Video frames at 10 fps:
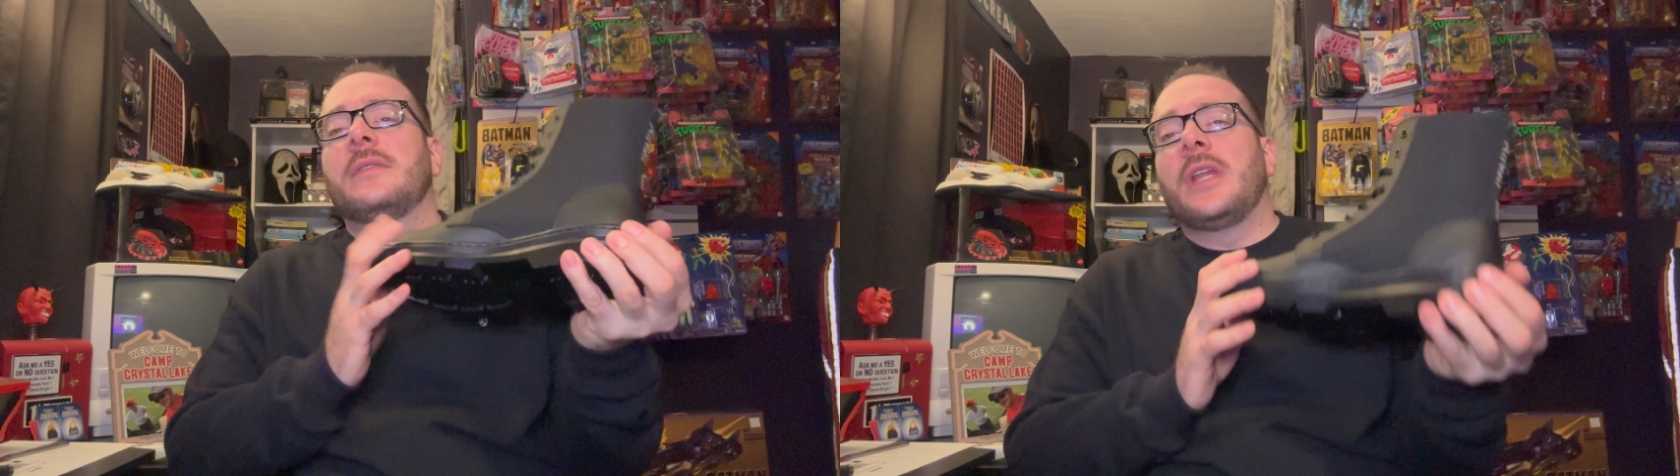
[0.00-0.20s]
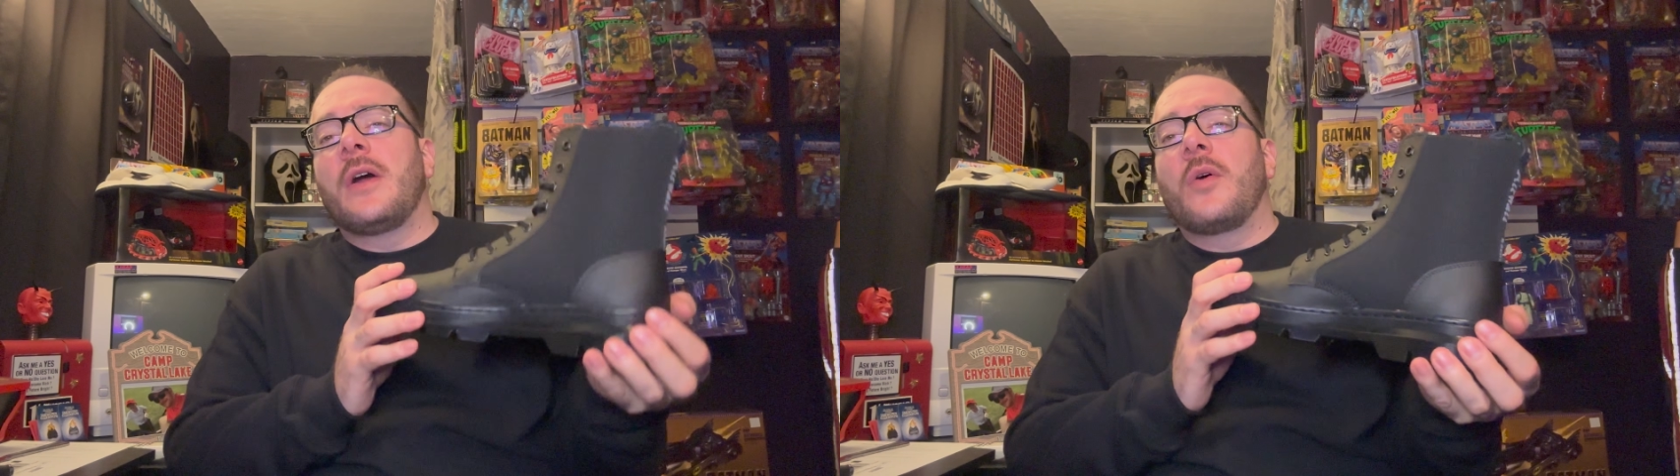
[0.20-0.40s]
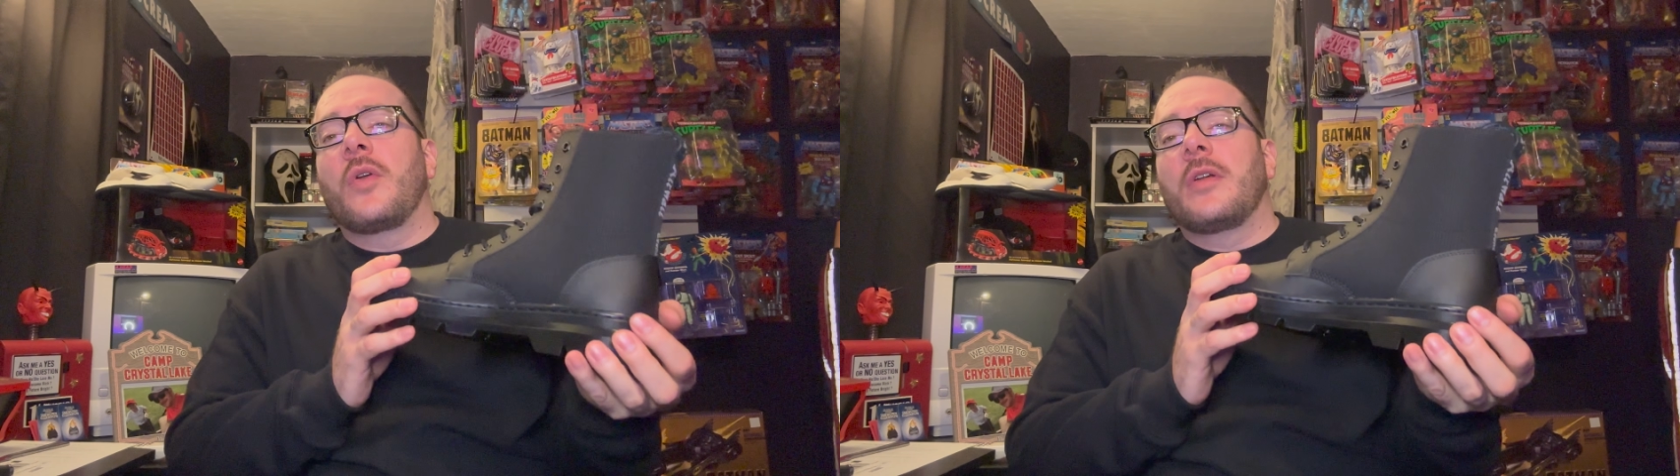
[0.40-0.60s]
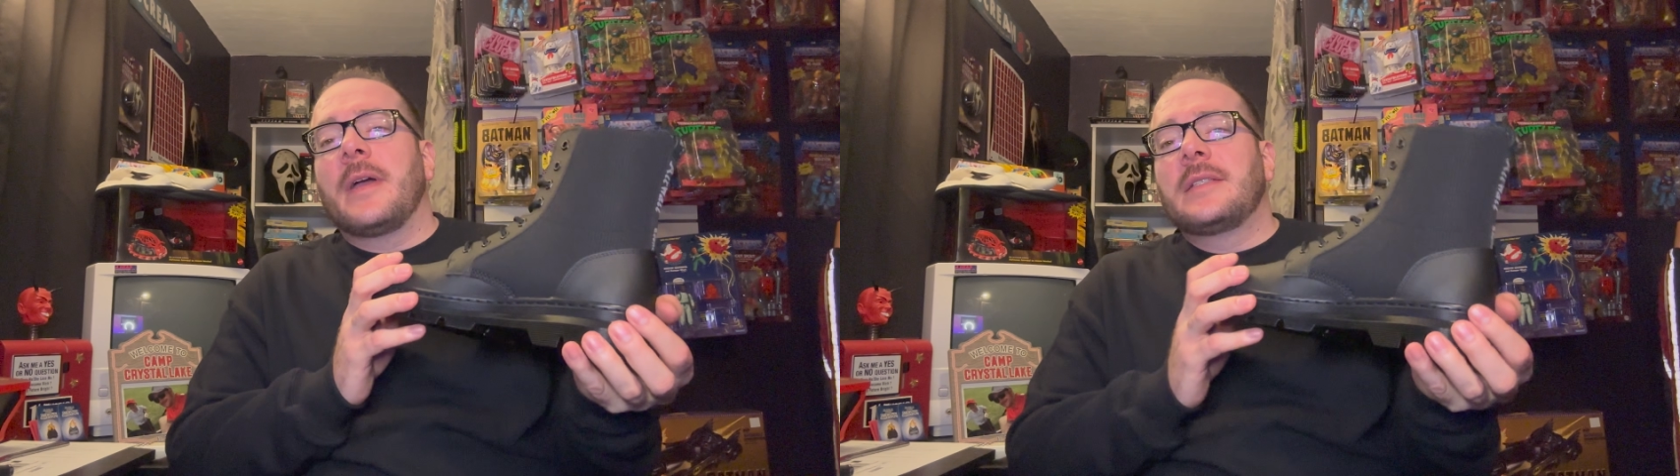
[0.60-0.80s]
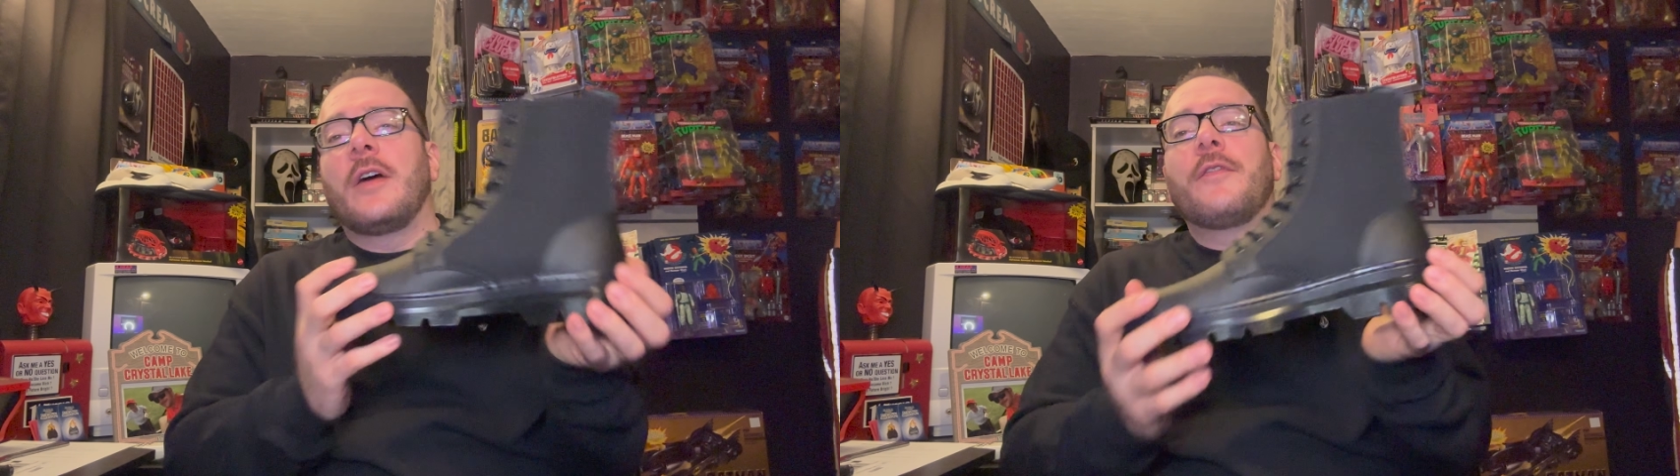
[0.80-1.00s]
you know, I ordered
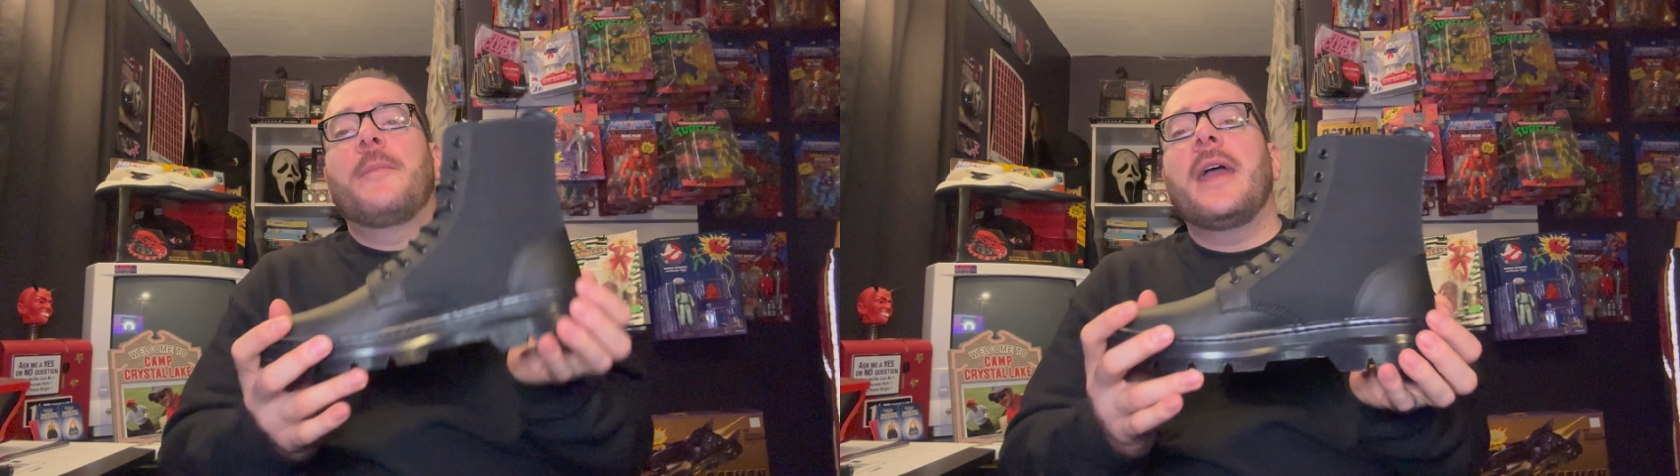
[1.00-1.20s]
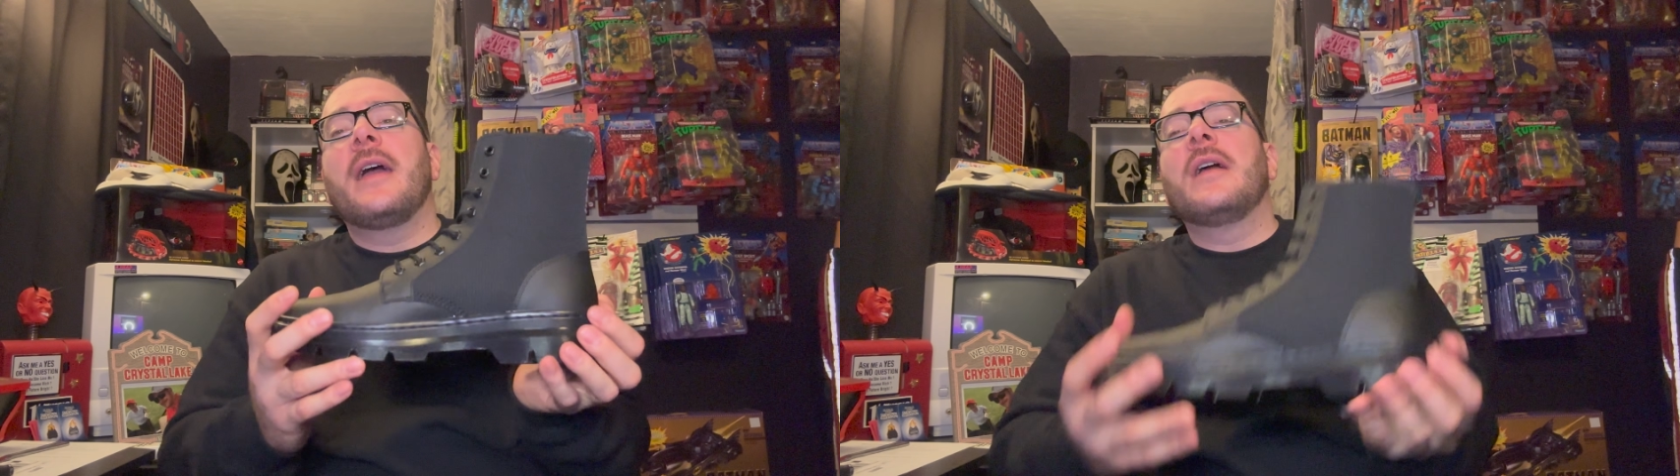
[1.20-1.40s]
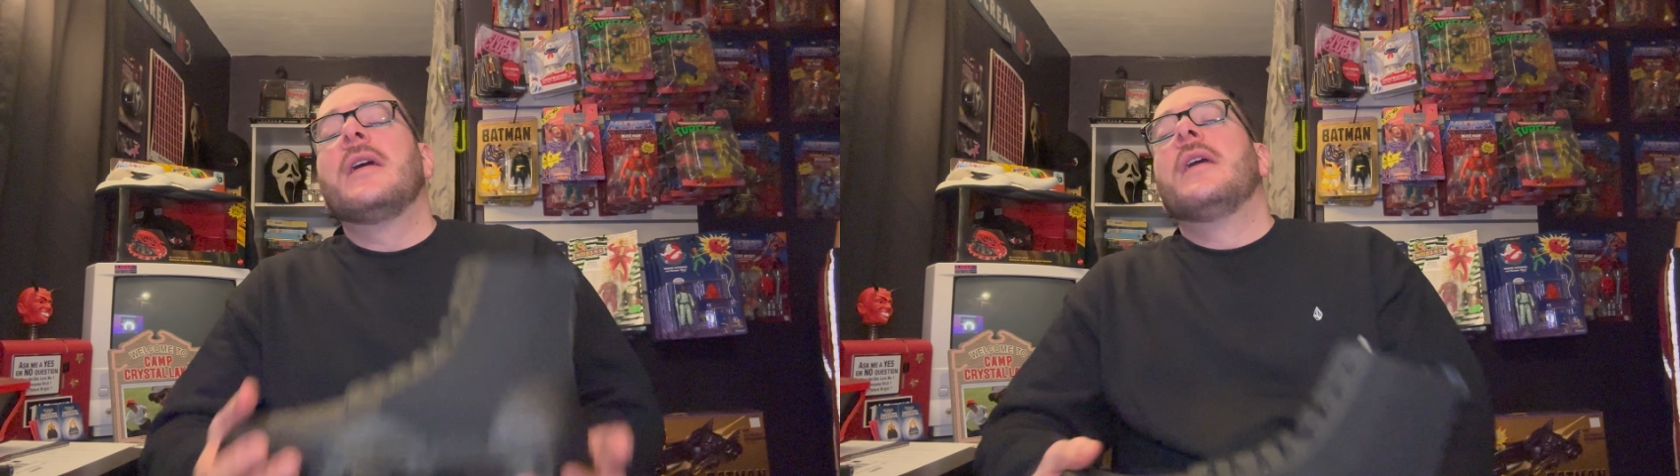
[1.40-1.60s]
myself a pair.